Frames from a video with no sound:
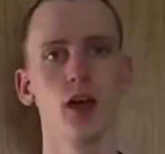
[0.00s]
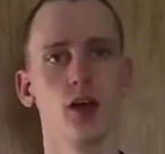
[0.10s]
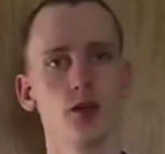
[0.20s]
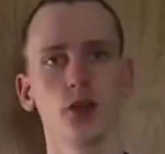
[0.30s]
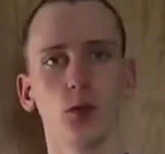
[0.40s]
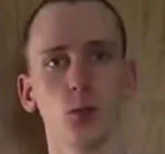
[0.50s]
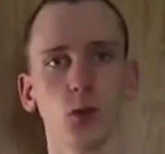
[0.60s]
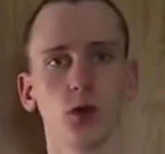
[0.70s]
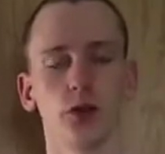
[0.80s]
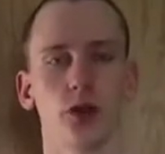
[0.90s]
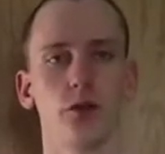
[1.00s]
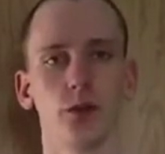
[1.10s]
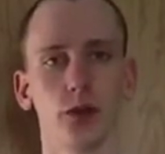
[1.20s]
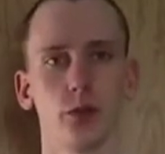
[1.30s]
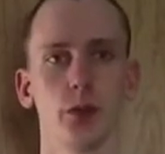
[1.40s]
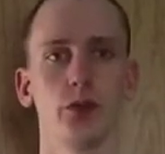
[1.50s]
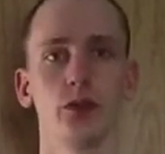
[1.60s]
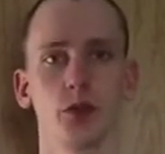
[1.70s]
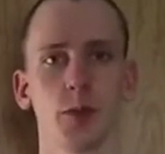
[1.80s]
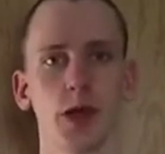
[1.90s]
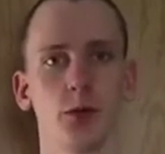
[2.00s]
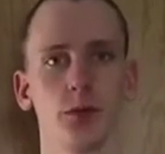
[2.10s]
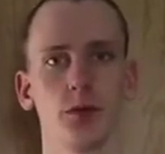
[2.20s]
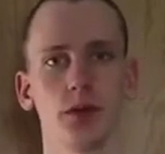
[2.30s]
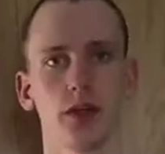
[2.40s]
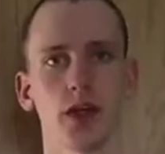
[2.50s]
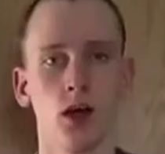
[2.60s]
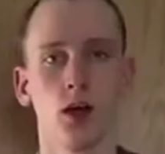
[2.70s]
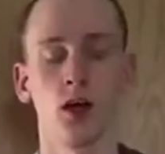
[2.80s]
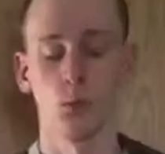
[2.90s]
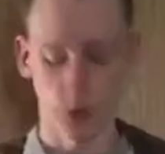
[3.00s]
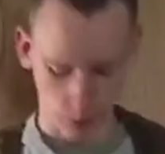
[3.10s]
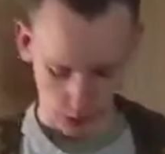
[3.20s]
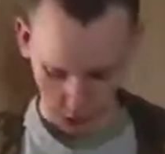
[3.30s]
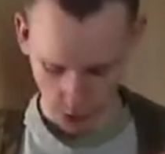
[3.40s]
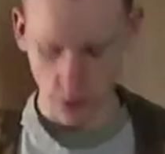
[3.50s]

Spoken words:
so we'll cut to the first one just about now. Alright, what's up guys? This